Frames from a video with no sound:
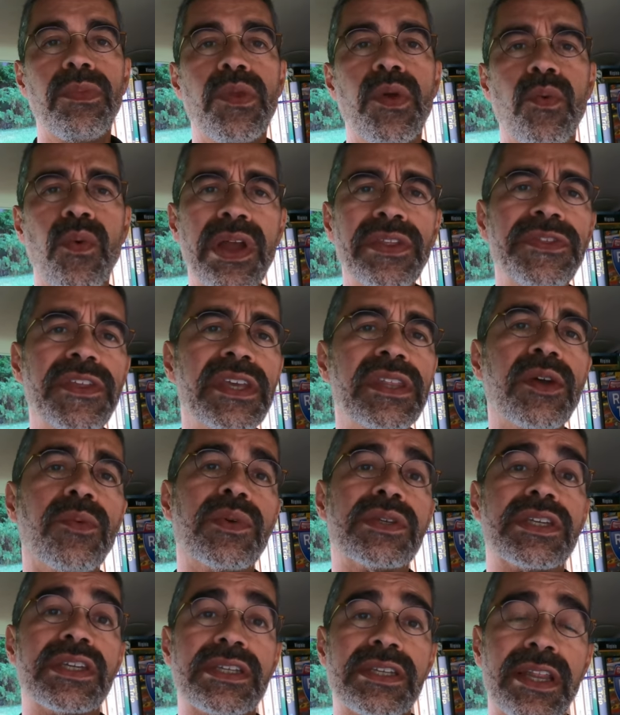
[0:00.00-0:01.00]
One thing that
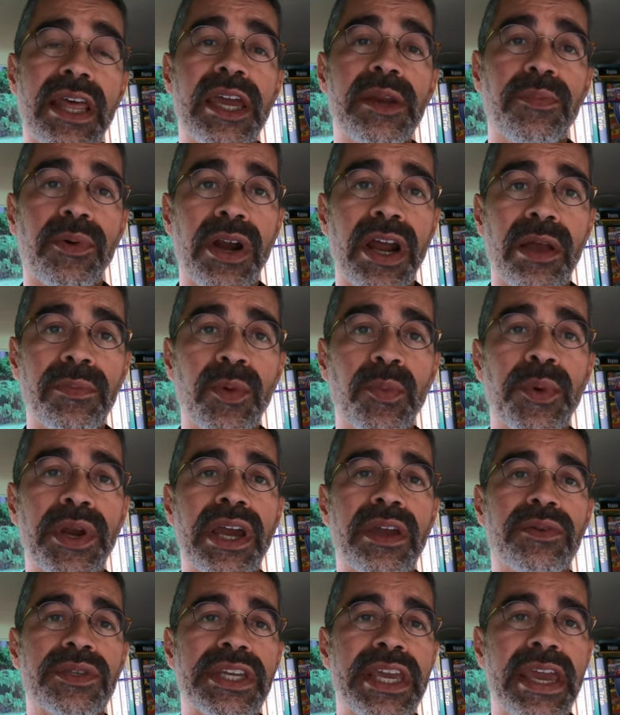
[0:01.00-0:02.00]
was a slight problem when
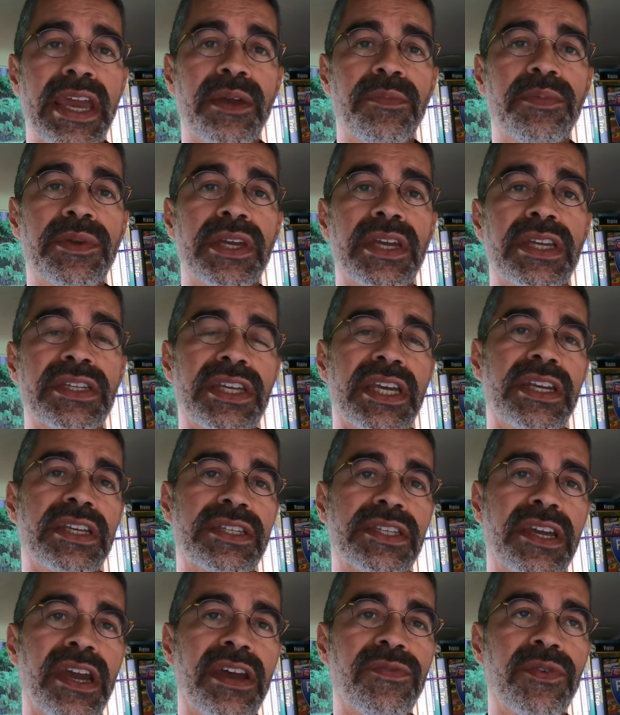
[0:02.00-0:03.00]
I was camping is I
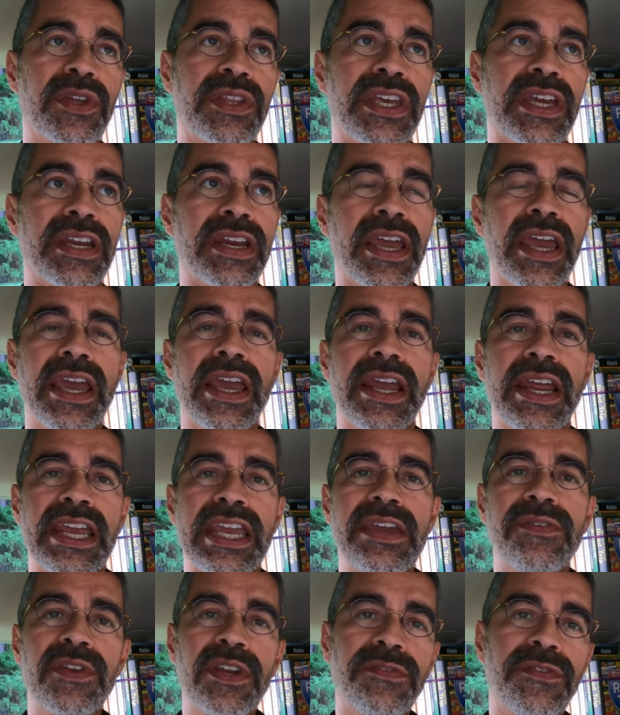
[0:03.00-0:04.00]
discovered that
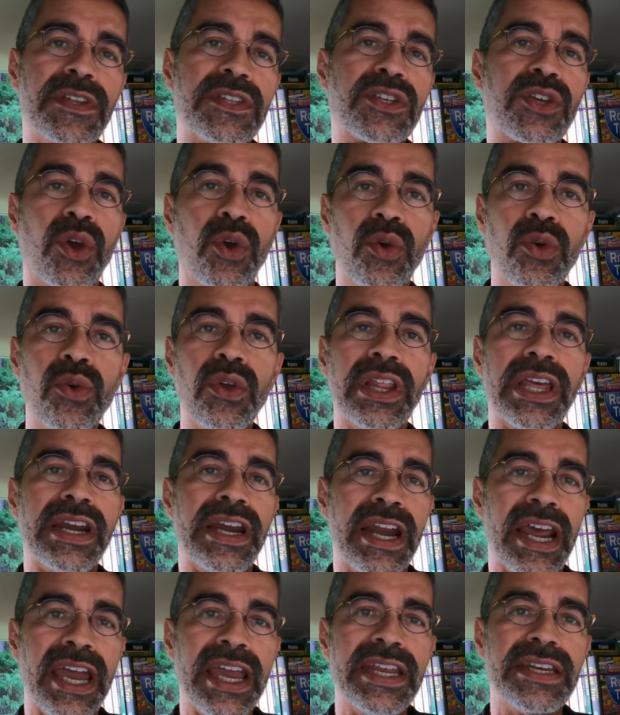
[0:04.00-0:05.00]
even if it's cool at
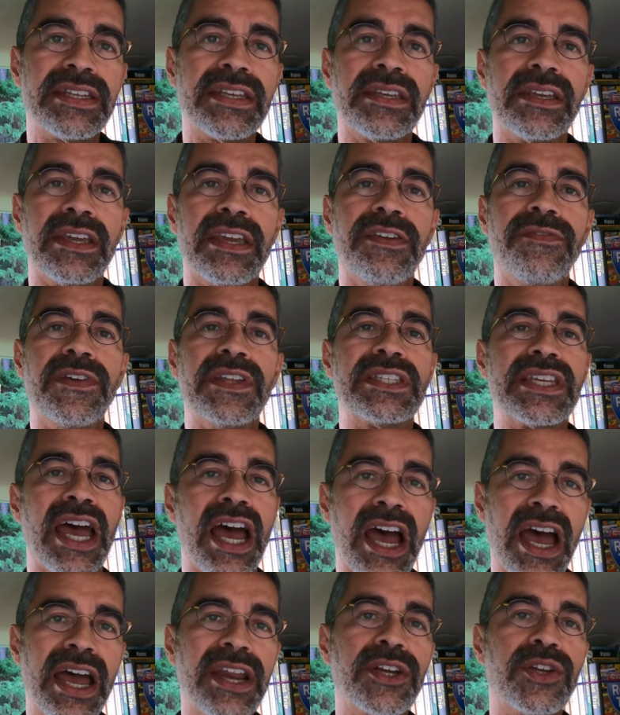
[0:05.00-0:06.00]
night, if it's
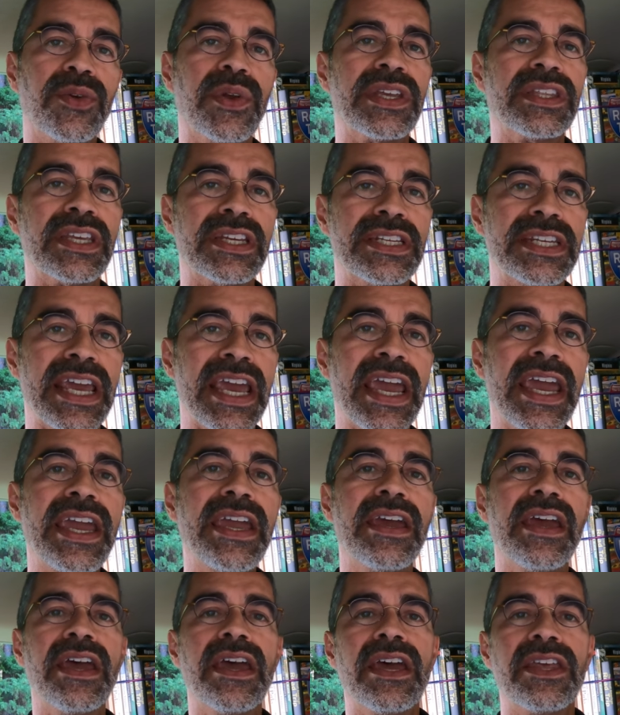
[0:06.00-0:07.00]
hot during the day,